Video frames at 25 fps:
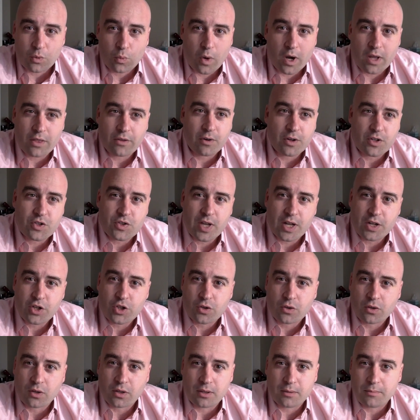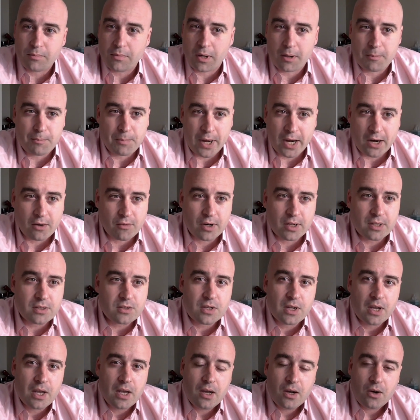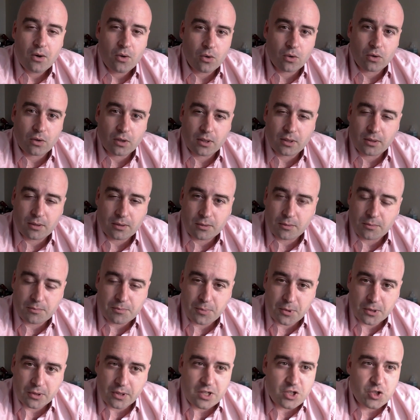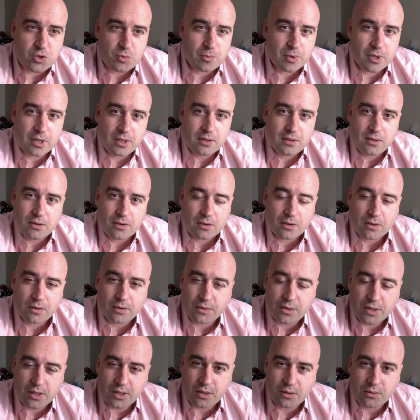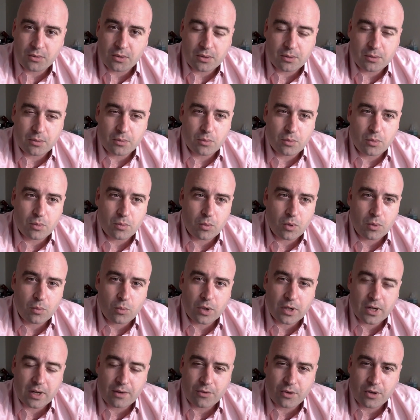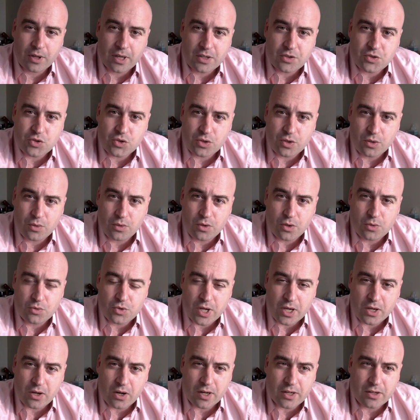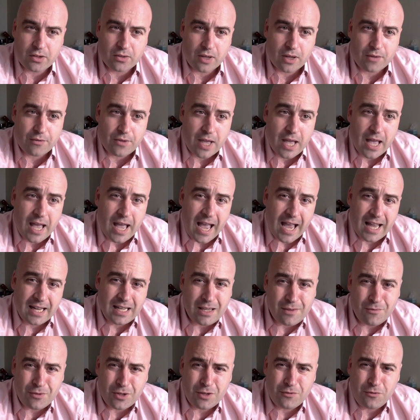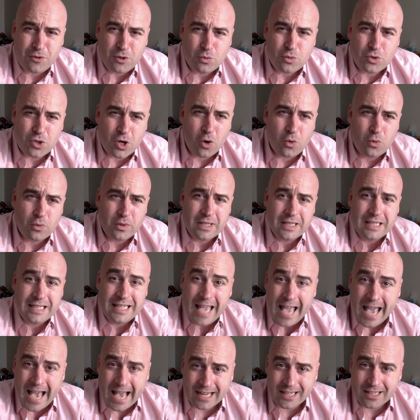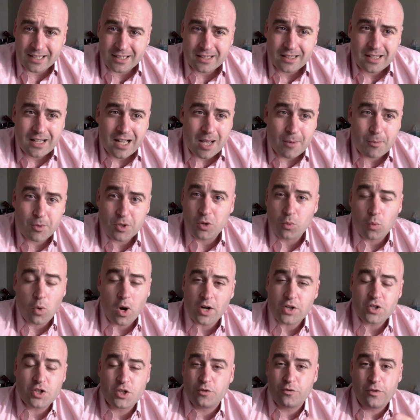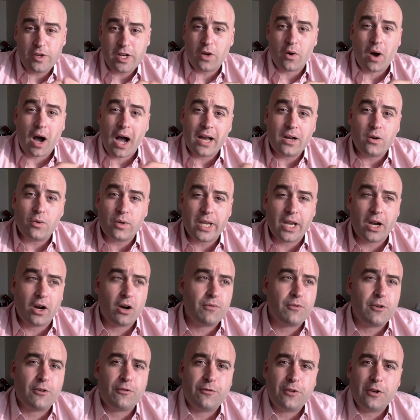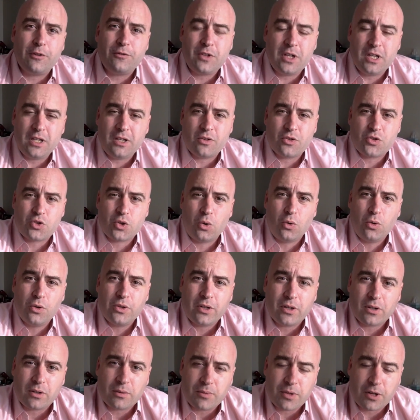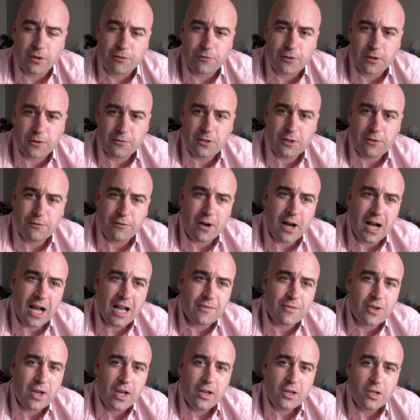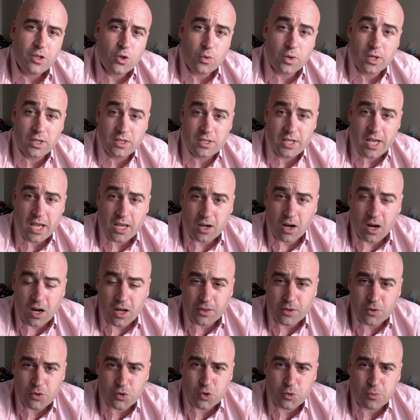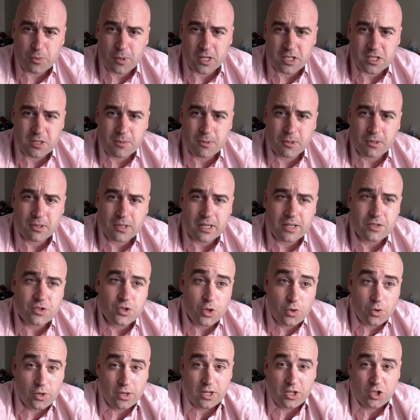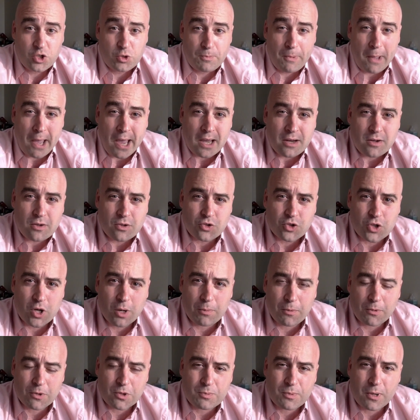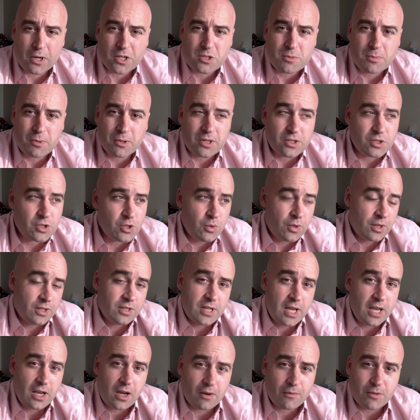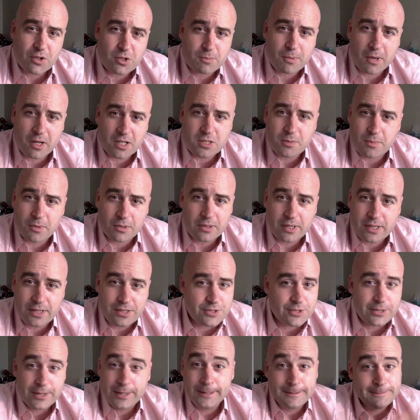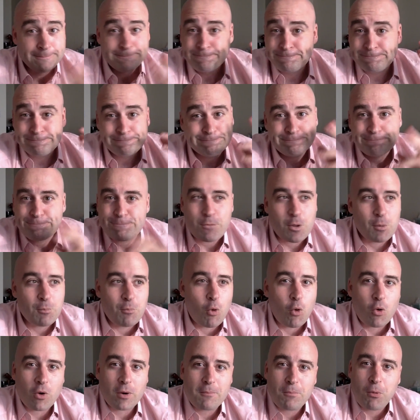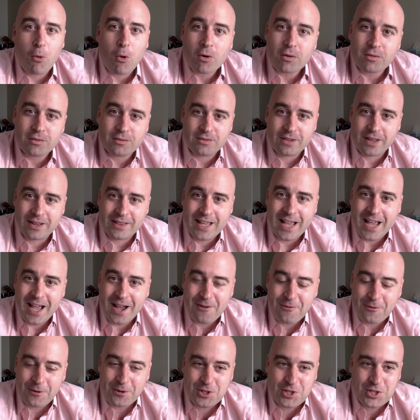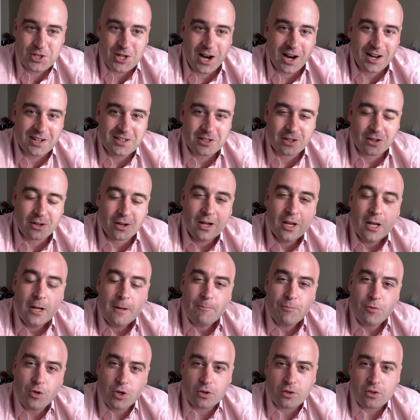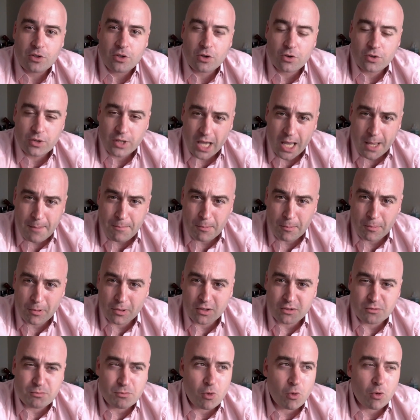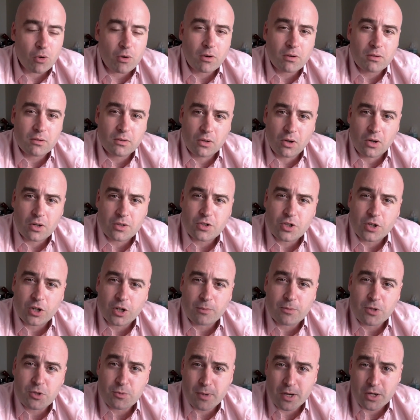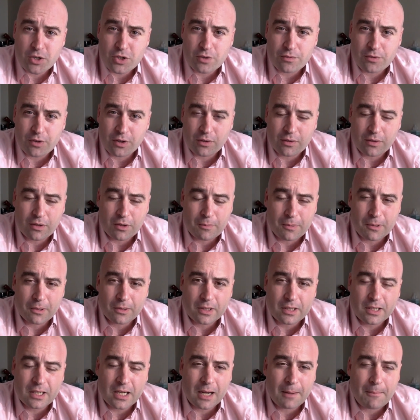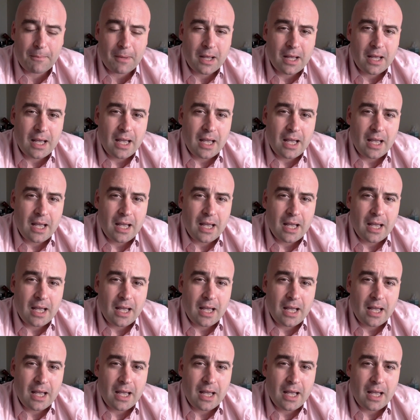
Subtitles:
it, whether it's that you're a parent or a policeman or, whatever it is you take on in your life. And even if you don't yet, and when you watch this video, I don't care if you're 15 years old or you're 55. You can take on those responsibilities. You can expand your scope of responsibilities. You can take on responsibilities more important than the average doctor. You're capable of more long-term, especially if you're building up.